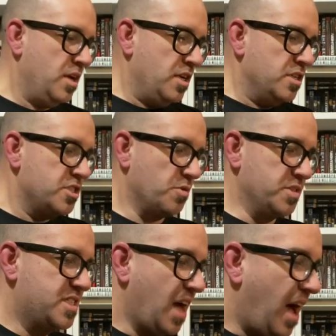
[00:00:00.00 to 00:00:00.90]
So
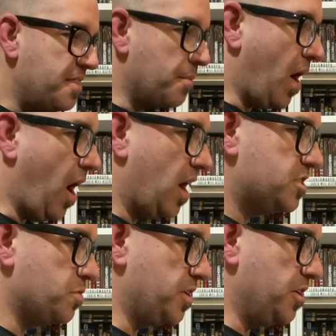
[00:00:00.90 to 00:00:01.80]
inside the
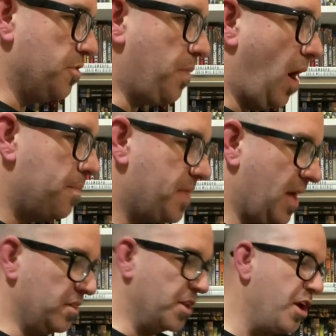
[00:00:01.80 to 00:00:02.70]
box, when you pop
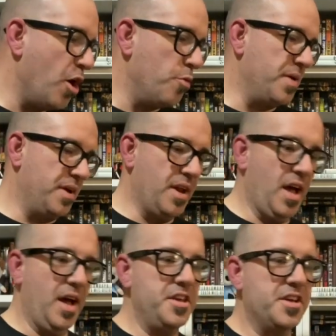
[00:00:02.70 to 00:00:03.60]
that lid open,
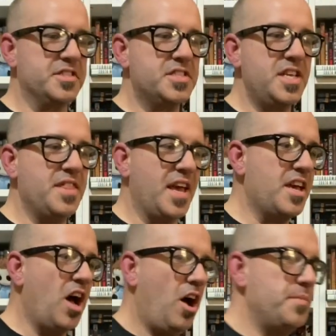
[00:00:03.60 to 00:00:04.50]
you can see they
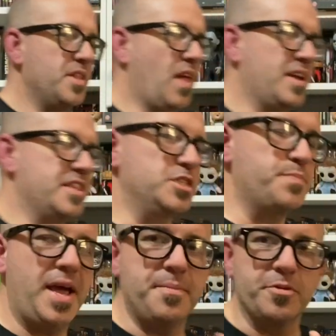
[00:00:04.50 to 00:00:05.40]
come in like these
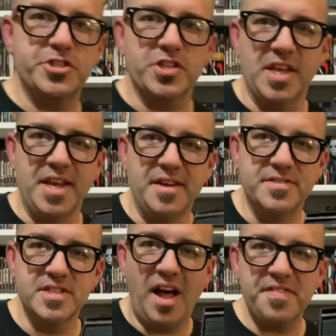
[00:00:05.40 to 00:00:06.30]
paper
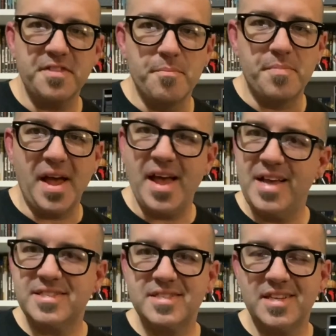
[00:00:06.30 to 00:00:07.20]
sleeves. Not the
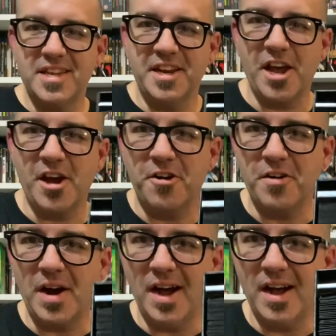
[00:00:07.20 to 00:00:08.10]
best,
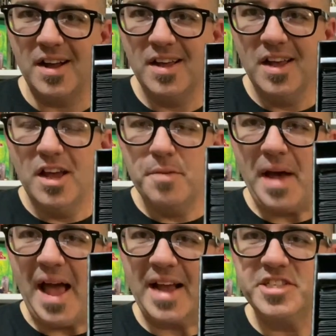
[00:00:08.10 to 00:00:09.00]

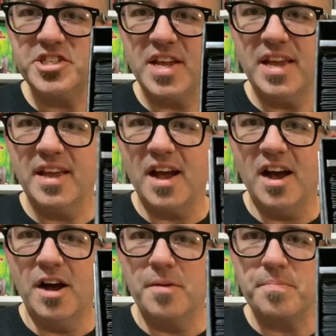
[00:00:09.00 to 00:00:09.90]
packaging.
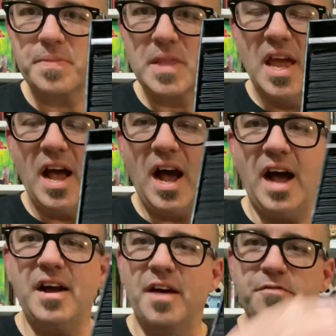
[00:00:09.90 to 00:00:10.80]

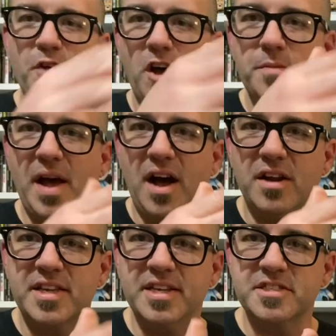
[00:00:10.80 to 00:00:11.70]
I've thought
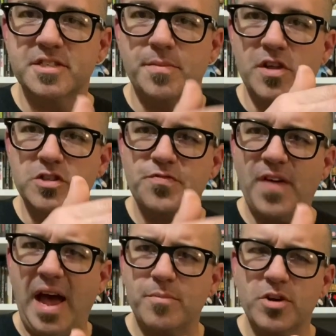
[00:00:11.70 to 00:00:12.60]
about getting some of those
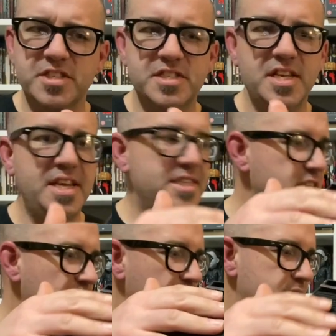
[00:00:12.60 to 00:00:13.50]
fabric CD
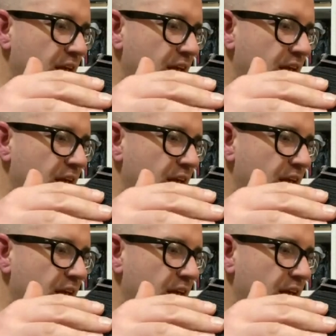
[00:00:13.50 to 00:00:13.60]
sleeves.